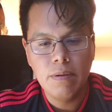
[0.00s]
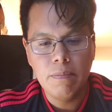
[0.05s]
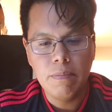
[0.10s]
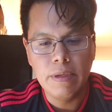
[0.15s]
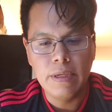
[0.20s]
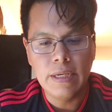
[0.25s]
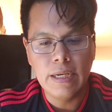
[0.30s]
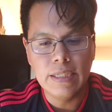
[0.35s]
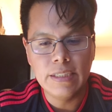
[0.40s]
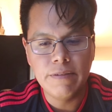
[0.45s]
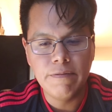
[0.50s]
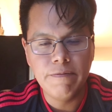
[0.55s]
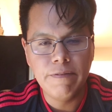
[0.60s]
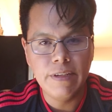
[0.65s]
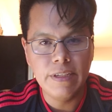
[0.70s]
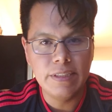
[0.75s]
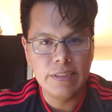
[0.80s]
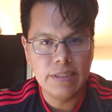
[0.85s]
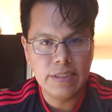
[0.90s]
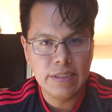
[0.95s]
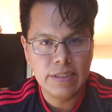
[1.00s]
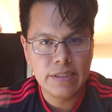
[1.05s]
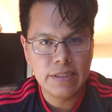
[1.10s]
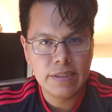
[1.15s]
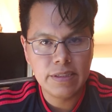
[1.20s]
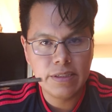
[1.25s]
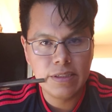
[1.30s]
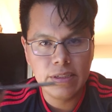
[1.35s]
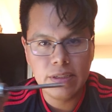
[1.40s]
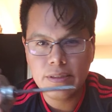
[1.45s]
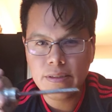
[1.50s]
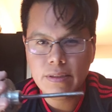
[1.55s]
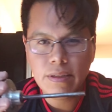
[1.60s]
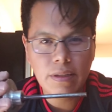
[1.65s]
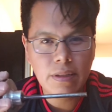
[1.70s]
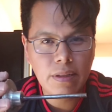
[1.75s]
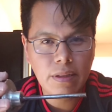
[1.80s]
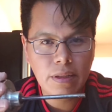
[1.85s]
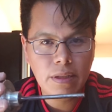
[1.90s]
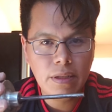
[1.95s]
Because if it's just a
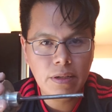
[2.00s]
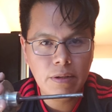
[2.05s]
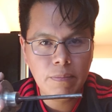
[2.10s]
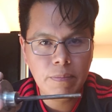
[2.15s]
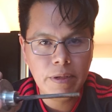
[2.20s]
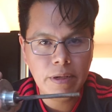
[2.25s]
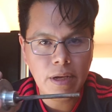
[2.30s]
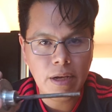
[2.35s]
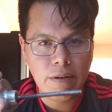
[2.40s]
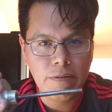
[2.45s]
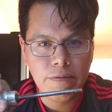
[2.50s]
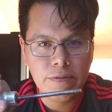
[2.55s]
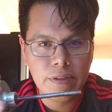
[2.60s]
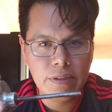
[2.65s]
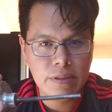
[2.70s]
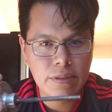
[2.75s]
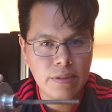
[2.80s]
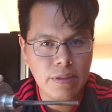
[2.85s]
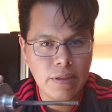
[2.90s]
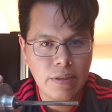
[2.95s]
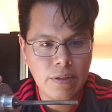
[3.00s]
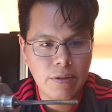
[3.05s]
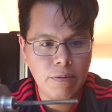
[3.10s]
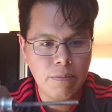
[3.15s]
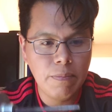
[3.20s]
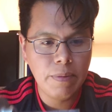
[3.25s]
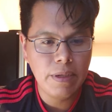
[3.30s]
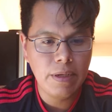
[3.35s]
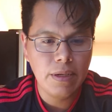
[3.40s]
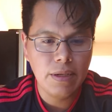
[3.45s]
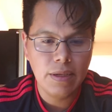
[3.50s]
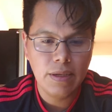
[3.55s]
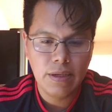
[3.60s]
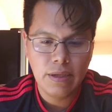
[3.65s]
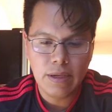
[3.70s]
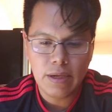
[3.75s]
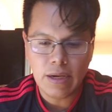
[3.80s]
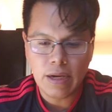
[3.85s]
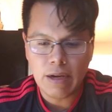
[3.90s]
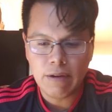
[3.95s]
little bit off, just a little bit
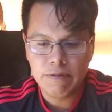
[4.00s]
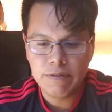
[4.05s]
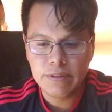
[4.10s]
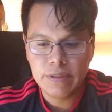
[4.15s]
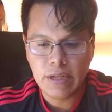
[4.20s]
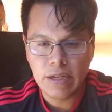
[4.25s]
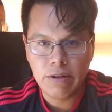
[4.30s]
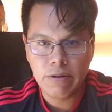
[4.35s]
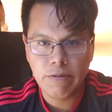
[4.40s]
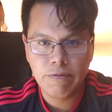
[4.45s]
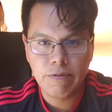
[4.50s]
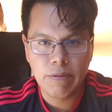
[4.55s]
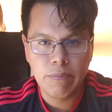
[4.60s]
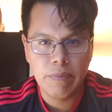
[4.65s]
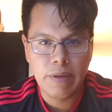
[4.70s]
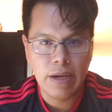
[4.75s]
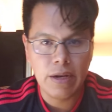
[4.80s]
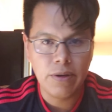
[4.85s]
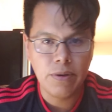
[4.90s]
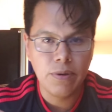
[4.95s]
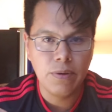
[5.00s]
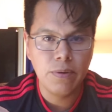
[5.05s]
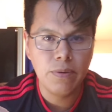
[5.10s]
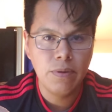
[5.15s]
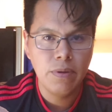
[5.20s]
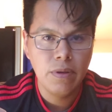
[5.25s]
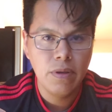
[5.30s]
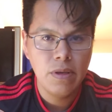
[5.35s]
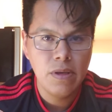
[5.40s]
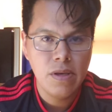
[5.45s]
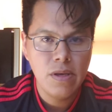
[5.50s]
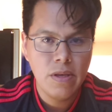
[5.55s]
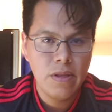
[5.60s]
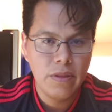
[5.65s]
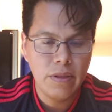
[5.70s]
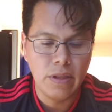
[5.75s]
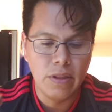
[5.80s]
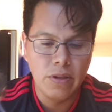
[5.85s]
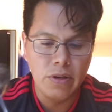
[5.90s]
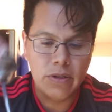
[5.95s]
off center from that hole,
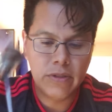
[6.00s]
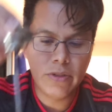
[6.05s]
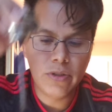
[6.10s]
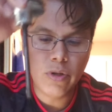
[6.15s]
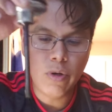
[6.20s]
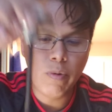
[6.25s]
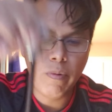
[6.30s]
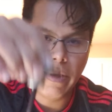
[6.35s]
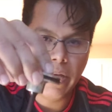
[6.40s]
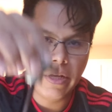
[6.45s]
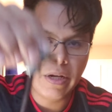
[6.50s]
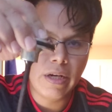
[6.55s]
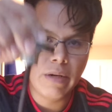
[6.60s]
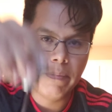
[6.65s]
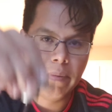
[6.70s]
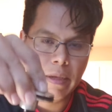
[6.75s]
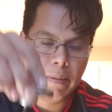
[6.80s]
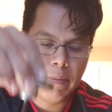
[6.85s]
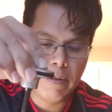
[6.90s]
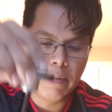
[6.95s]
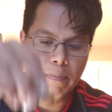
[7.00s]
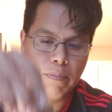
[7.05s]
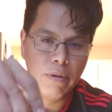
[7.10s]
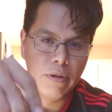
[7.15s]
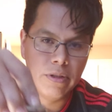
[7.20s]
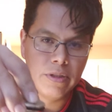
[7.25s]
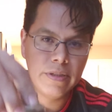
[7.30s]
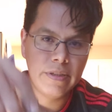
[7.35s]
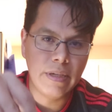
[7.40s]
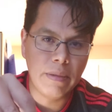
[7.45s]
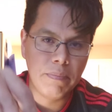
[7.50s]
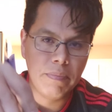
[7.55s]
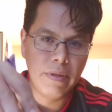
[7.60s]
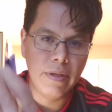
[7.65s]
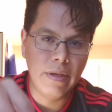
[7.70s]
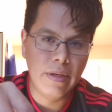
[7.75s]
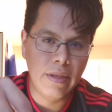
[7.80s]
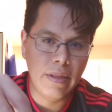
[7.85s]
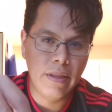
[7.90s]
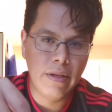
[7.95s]
then there's no way you're going to be able to push
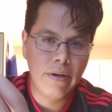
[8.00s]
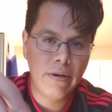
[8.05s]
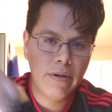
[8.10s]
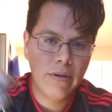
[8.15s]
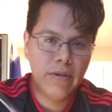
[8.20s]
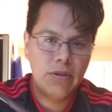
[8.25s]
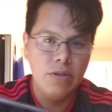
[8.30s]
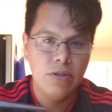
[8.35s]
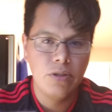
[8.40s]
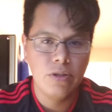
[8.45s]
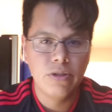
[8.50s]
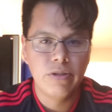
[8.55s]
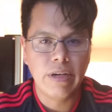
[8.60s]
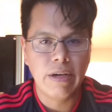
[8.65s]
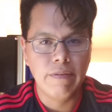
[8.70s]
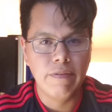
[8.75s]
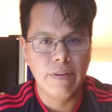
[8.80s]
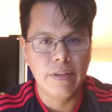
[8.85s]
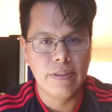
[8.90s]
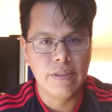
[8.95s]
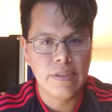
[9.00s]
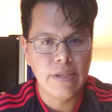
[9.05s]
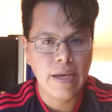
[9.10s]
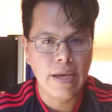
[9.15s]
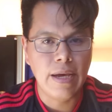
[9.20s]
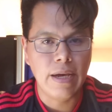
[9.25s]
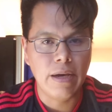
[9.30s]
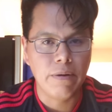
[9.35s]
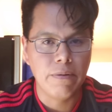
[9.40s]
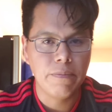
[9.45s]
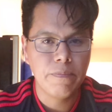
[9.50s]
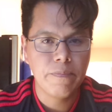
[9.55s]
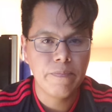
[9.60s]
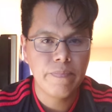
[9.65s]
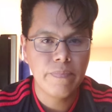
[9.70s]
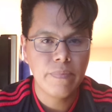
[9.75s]
something in there to drive this out,